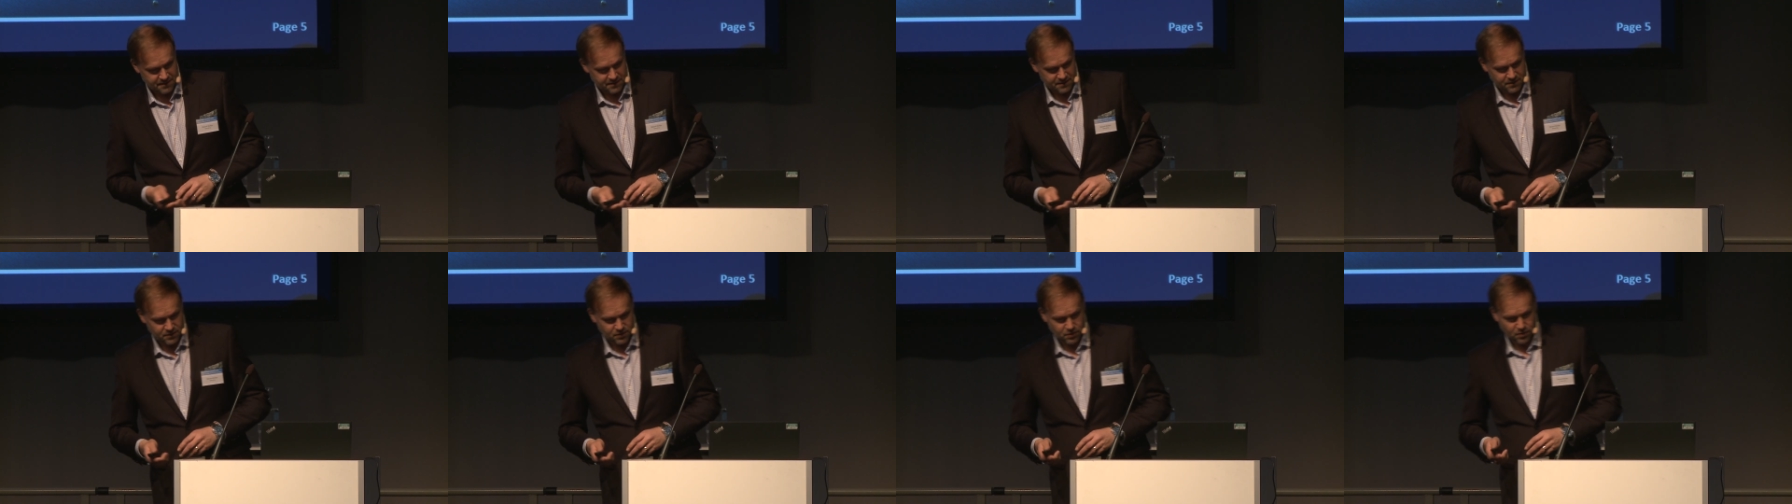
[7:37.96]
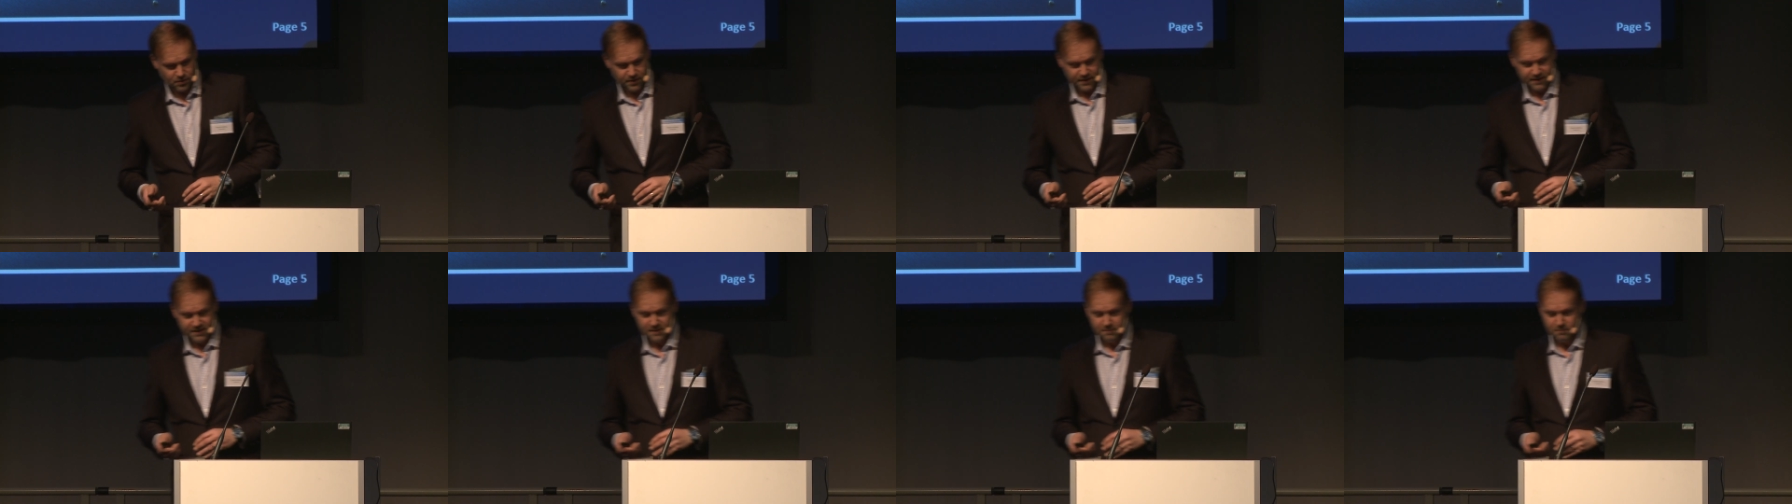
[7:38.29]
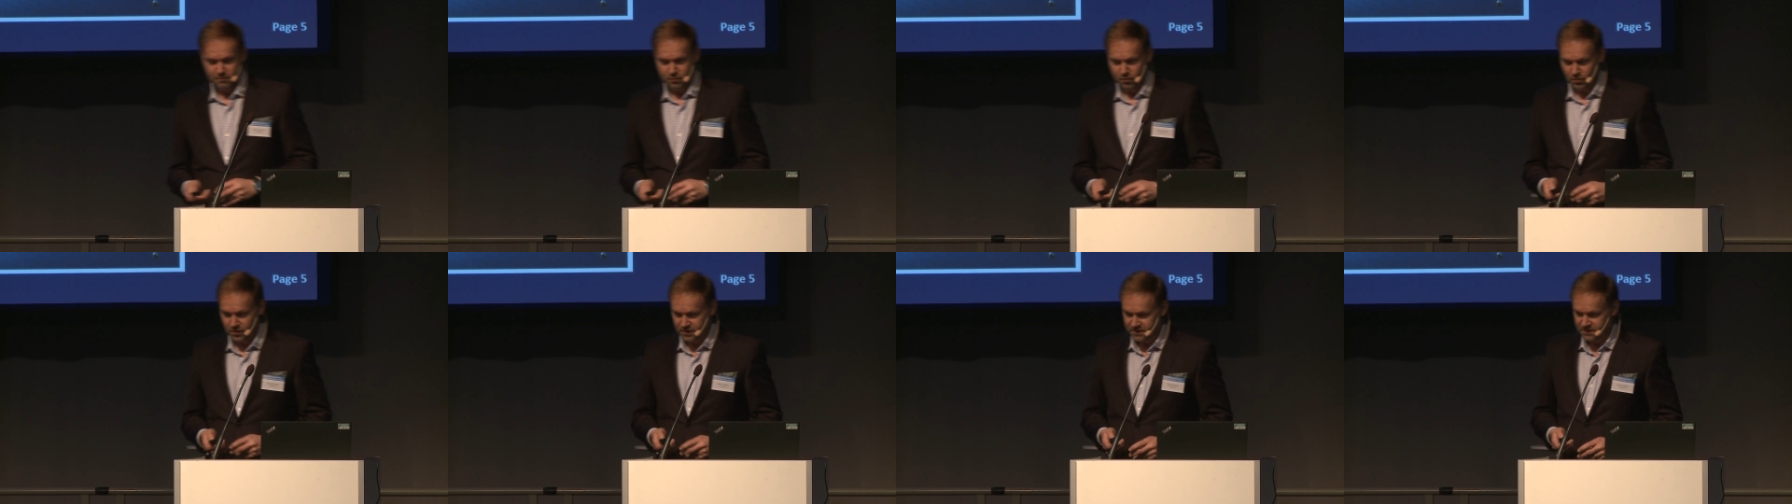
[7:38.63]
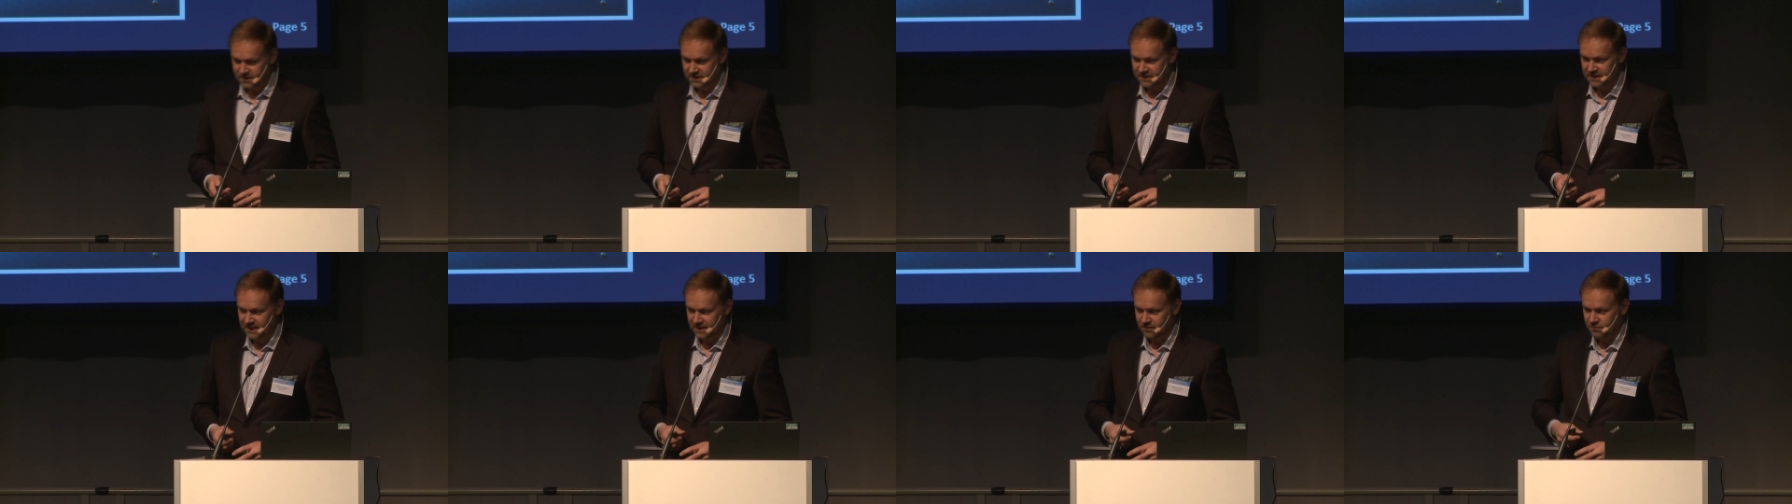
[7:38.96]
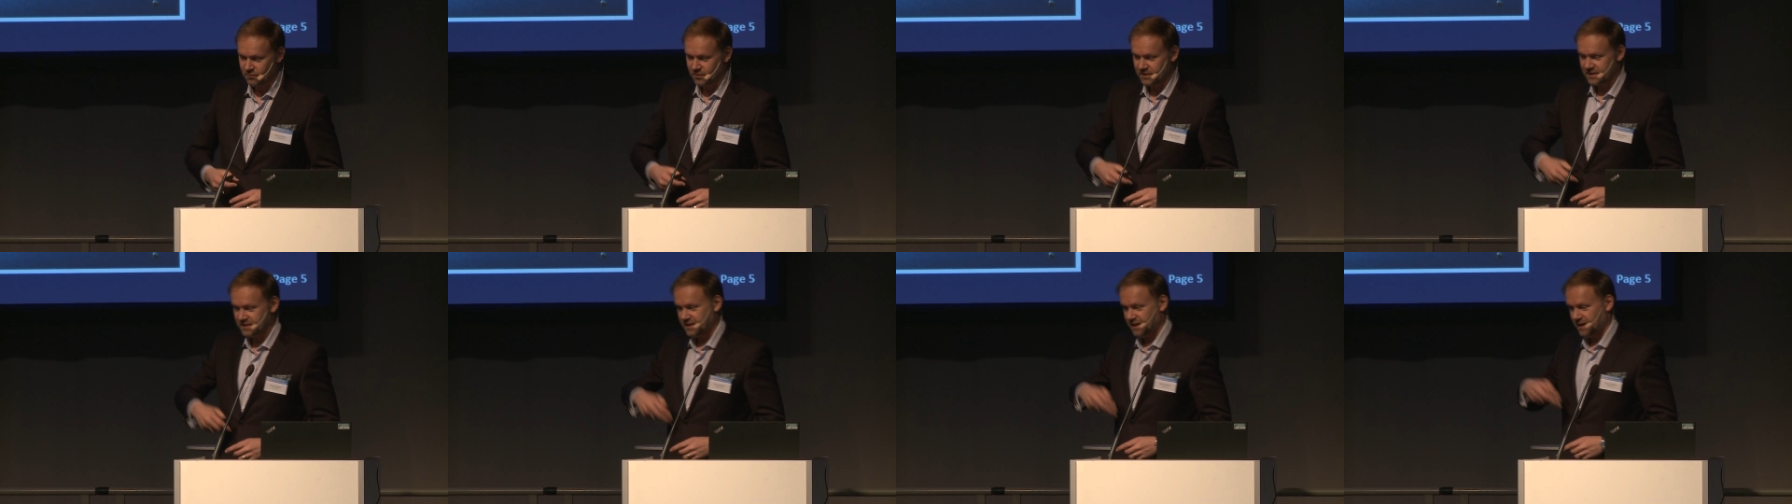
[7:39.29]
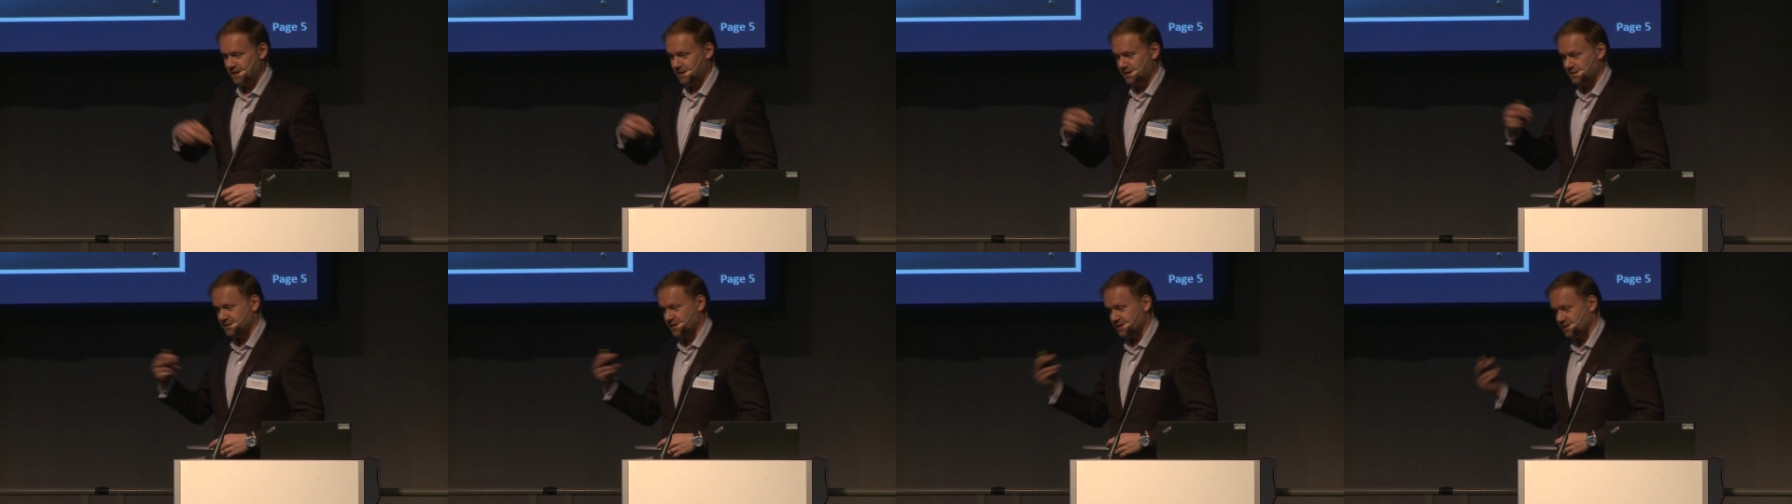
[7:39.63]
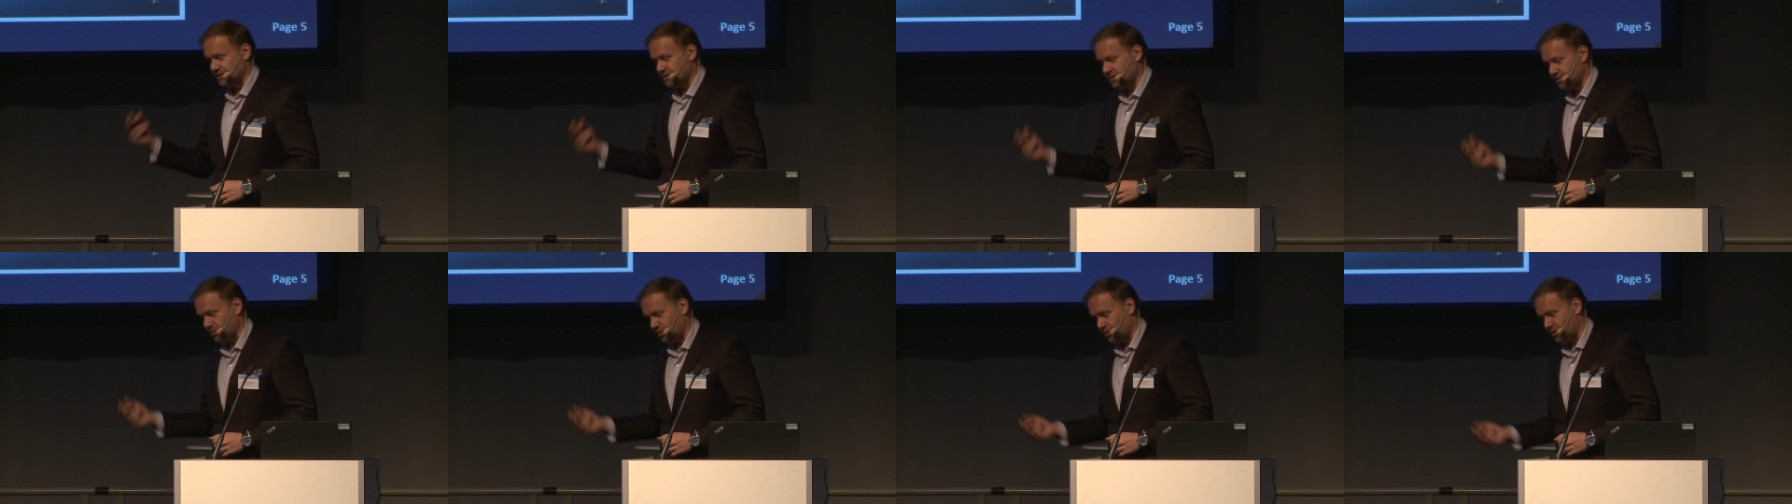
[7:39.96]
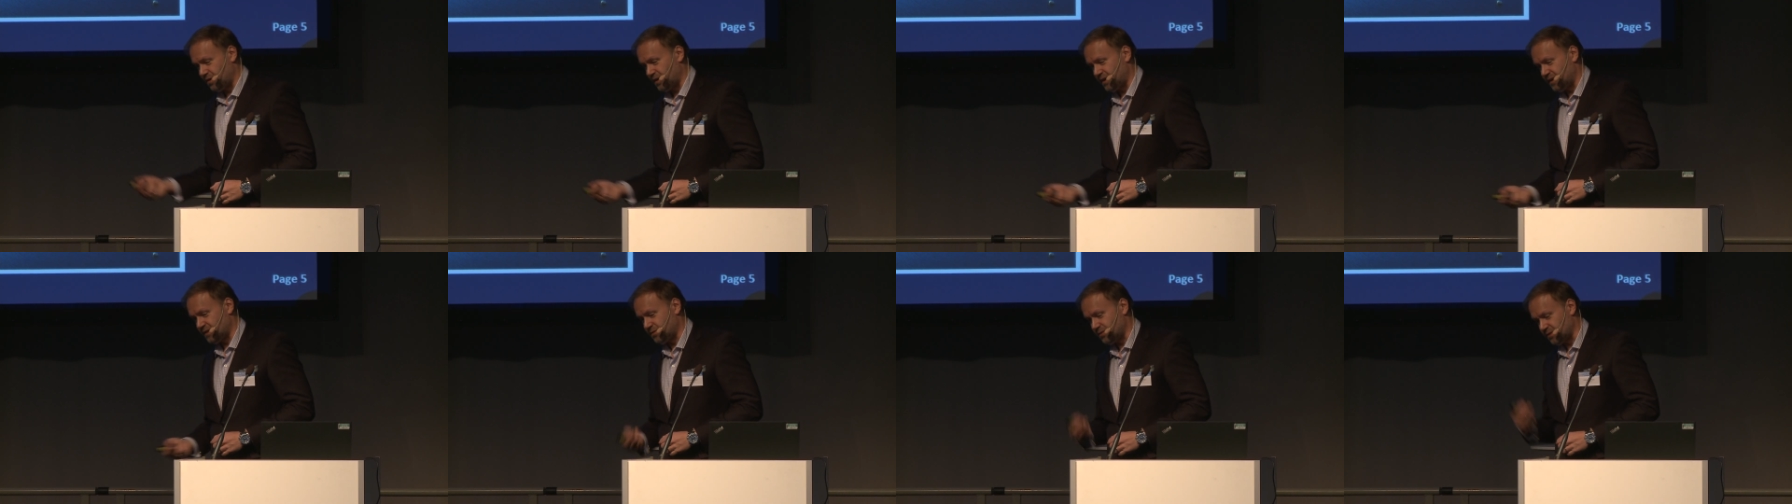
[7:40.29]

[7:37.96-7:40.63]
So it's important that we tell this story